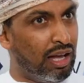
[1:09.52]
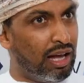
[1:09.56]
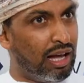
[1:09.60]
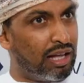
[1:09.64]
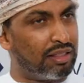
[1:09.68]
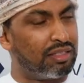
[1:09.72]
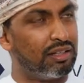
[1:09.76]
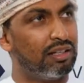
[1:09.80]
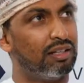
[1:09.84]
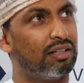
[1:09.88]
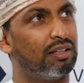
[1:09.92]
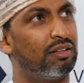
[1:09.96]

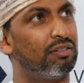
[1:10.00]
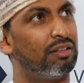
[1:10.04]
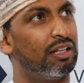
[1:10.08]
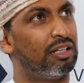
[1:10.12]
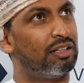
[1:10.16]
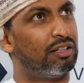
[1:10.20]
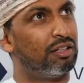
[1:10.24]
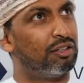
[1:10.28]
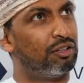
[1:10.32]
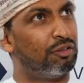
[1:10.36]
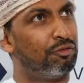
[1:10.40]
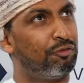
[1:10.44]
I think
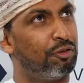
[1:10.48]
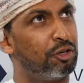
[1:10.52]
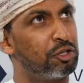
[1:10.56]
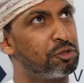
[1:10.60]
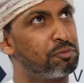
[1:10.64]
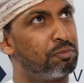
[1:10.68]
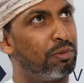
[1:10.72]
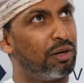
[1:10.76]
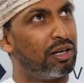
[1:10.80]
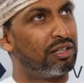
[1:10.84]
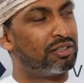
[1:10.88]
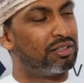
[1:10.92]
the
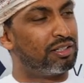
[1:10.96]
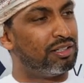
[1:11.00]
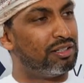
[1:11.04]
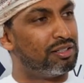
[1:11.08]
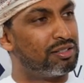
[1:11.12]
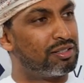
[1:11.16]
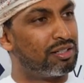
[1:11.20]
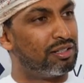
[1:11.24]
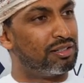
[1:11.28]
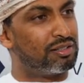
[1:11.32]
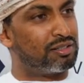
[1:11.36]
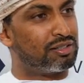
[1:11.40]
first part
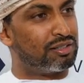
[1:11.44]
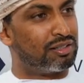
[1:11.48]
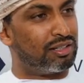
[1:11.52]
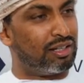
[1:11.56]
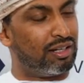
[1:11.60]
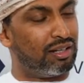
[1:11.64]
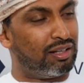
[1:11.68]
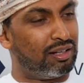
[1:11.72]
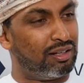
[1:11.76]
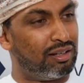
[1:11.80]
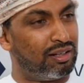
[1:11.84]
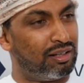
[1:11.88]
is
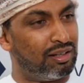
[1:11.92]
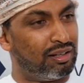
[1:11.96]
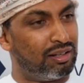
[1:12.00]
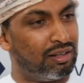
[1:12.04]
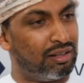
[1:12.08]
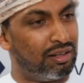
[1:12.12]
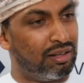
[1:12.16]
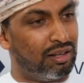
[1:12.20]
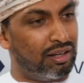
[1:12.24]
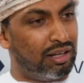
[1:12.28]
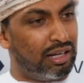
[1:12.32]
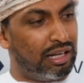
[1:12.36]
the
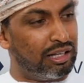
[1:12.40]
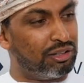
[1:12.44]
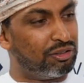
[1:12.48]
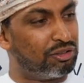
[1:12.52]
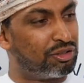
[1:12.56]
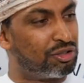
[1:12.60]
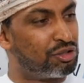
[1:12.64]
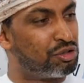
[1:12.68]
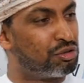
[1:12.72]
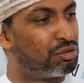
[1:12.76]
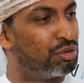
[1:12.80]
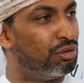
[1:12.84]

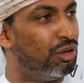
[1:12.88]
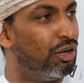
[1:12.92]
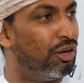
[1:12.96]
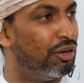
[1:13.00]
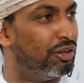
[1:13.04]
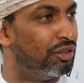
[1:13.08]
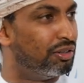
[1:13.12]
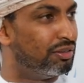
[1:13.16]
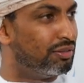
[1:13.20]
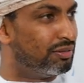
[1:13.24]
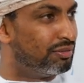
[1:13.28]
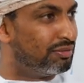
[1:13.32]
interest to
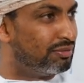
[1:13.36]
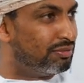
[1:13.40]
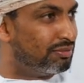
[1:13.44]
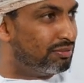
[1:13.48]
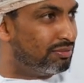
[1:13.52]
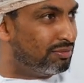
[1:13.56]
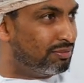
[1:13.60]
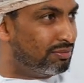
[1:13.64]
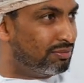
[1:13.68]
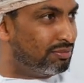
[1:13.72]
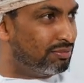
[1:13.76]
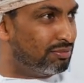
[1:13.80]
learn.
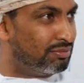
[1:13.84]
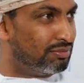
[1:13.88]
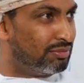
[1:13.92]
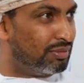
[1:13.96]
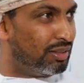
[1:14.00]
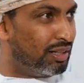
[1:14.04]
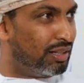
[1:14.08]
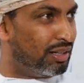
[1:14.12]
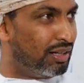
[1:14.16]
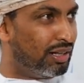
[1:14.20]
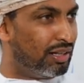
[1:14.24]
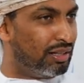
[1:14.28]

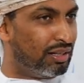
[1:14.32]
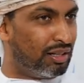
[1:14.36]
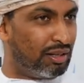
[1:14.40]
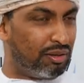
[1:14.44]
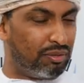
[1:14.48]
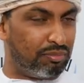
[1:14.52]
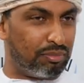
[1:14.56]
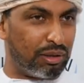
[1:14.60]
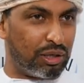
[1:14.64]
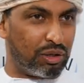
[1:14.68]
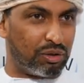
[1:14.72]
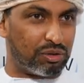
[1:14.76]

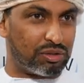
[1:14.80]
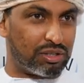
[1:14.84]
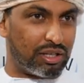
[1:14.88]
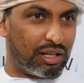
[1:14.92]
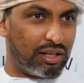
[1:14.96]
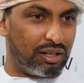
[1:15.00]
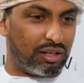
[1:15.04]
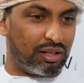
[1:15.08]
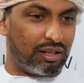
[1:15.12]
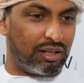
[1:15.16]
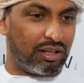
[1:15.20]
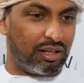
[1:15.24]
Because
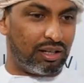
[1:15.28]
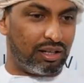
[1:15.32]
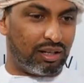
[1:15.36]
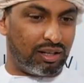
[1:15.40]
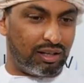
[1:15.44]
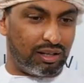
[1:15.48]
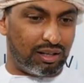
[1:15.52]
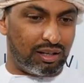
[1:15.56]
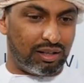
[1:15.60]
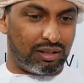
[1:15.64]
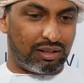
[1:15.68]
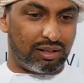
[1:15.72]

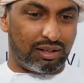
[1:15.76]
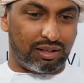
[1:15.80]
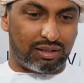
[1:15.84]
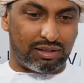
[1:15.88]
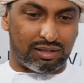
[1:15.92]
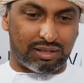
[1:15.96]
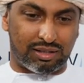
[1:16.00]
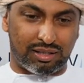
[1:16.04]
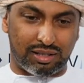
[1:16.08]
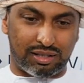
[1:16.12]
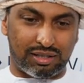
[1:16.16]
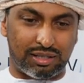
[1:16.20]

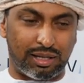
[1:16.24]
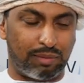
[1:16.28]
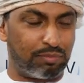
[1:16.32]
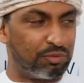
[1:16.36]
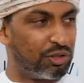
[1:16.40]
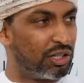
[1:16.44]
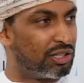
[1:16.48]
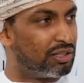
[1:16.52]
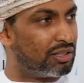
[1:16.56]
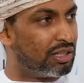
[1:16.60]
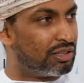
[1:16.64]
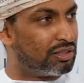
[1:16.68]
it's a
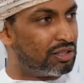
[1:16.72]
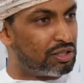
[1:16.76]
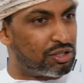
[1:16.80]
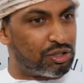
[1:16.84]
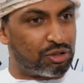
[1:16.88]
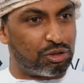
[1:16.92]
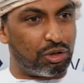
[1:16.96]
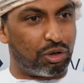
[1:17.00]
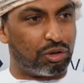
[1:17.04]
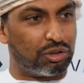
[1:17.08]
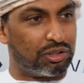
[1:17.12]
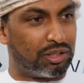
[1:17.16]
subject that is
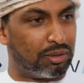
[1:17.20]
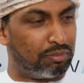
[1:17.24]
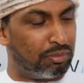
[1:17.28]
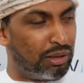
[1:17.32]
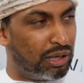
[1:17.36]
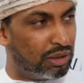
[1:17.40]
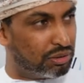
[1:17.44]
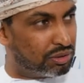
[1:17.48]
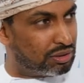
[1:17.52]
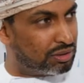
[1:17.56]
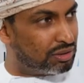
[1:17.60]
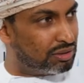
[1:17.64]
talked
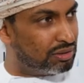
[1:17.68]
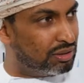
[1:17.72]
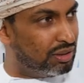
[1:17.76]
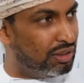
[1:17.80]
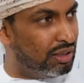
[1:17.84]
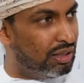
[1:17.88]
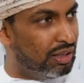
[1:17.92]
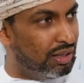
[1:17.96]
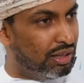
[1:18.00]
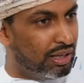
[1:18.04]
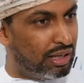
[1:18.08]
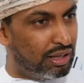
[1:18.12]
about.
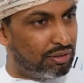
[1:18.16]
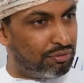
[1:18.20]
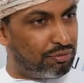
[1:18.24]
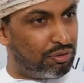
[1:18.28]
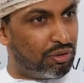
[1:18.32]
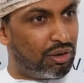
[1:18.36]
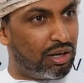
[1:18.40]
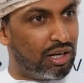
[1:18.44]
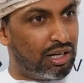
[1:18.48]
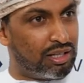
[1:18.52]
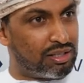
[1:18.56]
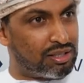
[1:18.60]
And
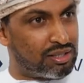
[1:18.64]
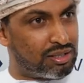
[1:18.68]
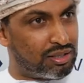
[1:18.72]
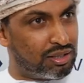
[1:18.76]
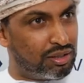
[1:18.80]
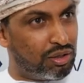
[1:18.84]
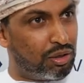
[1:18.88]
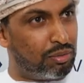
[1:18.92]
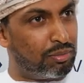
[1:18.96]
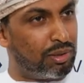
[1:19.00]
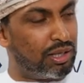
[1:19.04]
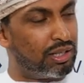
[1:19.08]
for us
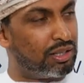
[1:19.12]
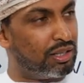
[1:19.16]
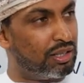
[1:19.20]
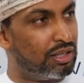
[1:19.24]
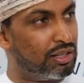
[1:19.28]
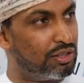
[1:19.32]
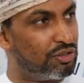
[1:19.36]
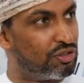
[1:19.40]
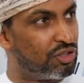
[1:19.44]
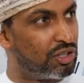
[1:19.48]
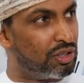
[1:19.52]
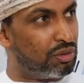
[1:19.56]
in Oman
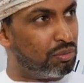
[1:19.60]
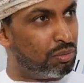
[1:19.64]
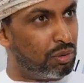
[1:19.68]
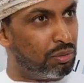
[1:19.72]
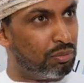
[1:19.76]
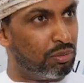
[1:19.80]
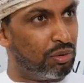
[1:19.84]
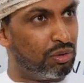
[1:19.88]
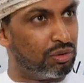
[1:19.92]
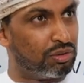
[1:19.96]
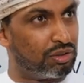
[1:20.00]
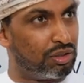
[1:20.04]
LNG, we
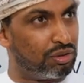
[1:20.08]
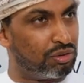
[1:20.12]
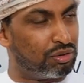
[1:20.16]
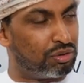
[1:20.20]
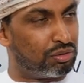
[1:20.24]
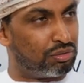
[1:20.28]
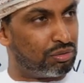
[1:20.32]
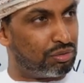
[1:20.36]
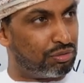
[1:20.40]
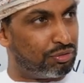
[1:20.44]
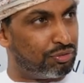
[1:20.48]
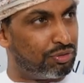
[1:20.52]
wanted
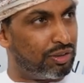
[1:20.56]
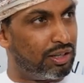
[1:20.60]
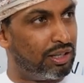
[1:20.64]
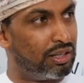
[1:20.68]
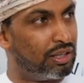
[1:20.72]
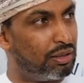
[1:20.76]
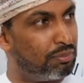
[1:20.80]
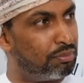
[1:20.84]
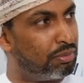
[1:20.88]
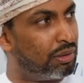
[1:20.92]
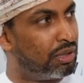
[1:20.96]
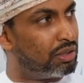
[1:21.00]
to
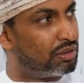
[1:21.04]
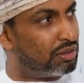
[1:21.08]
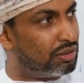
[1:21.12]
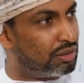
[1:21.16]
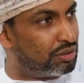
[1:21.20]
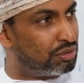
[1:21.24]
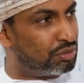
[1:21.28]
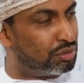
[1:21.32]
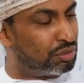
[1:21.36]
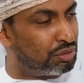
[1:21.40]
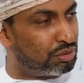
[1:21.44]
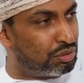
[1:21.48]
find a
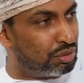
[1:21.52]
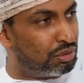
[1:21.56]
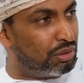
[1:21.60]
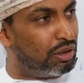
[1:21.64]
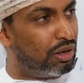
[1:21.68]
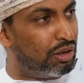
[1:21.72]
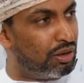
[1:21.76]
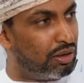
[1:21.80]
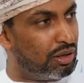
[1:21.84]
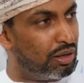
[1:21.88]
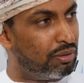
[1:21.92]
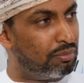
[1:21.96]
partner to
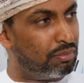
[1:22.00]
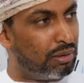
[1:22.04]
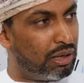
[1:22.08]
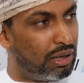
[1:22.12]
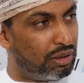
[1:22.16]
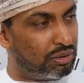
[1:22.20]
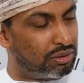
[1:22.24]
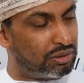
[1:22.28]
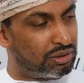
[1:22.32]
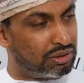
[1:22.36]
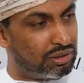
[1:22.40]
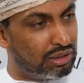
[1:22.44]
learn
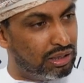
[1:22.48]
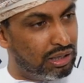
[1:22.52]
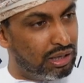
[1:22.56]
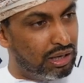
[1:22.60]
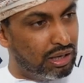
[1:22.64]
about